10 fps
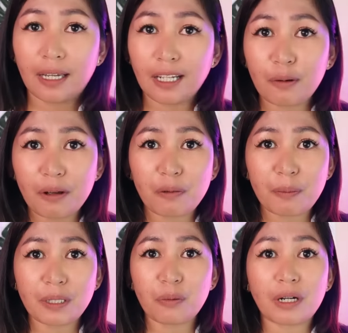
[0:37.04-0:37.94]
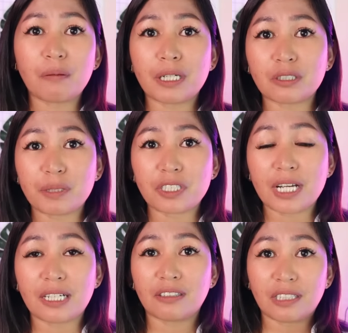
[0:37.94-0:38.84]
Hello everybody, welcome back to my
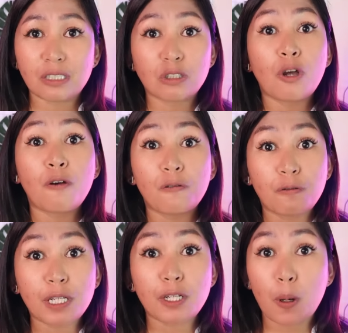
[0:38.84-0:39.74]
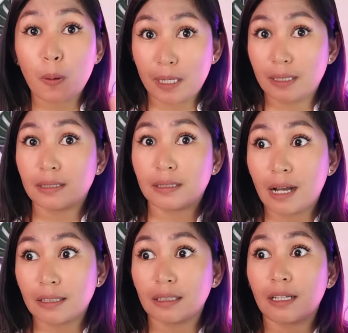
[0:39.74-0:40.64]
channel. This video is
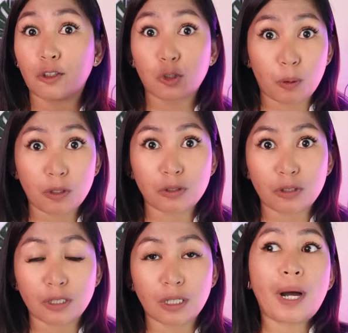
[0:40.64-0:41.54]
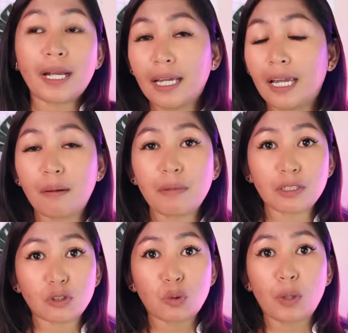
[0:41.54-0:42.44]
not sponsored. My aim
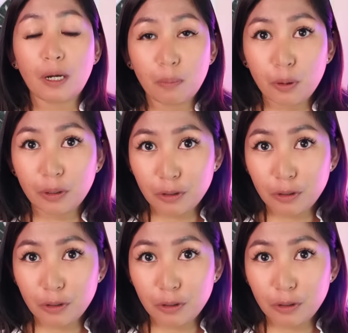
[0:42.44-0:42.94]
is to help you